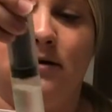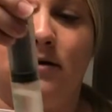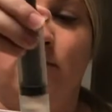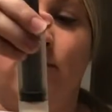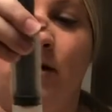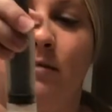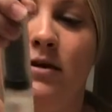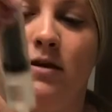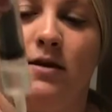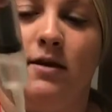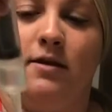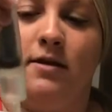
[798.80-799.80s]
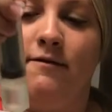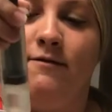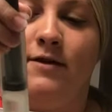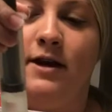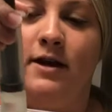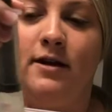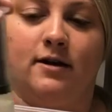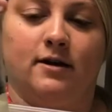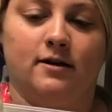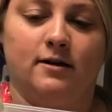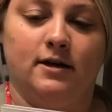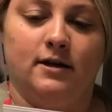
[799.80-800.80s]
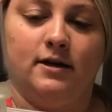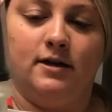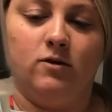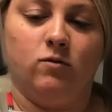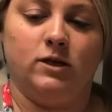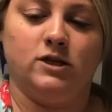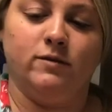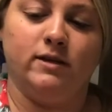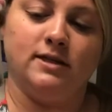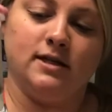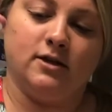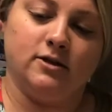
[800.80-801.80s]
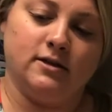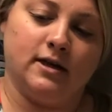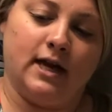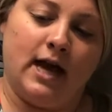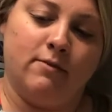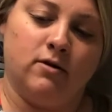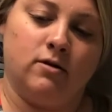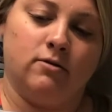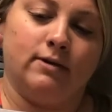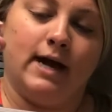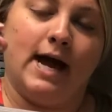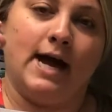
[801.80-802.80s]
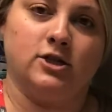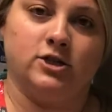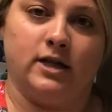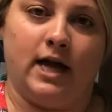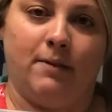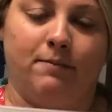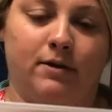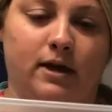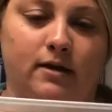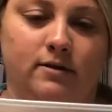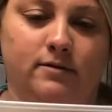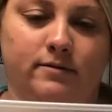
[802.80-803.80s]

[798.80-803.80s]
from the vinegar, which means that there's a chemical reaction happening.